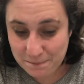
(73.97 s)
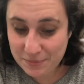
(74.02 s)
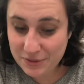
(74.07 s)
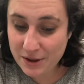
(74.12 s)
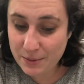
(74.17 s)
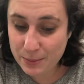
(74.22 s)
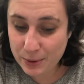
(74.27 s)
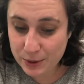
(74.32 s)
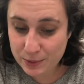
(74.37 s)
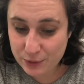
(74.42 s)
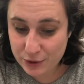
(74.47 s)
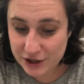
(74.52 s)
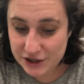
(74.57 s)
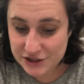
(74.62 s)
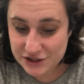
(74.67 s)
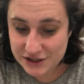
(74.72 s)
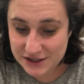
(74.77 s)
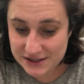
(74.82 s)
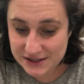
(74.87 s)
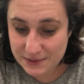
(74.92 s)
The book
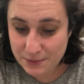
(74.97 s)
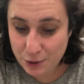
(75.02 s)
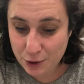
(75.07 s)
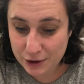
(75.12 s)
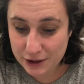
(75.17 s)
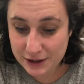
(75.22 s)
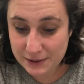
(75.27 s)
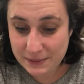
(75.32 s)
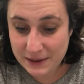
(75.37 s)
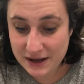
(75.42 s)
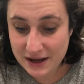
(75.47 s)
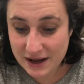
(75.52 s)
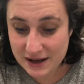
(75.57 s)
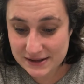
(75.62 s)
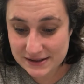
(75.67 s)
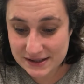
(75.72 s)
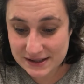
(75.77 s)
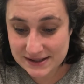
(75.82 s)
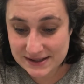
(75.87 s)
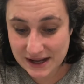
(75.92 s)
bridge is supported
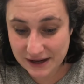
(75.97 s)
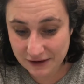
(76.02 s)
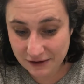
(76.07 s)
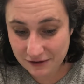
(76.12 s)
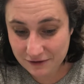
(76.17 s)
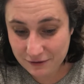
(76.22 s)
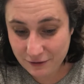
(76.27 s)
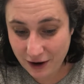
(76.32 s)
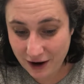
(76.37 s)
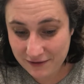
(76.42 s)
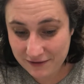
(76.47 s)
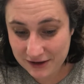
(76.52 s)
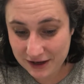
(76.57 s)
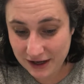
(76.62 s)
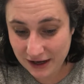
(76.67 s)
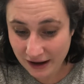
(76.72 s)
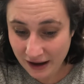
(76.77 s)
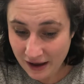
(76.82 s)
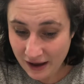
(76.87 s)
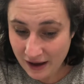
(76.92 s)
because the center of
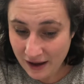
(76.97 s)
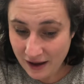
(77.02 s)
gravity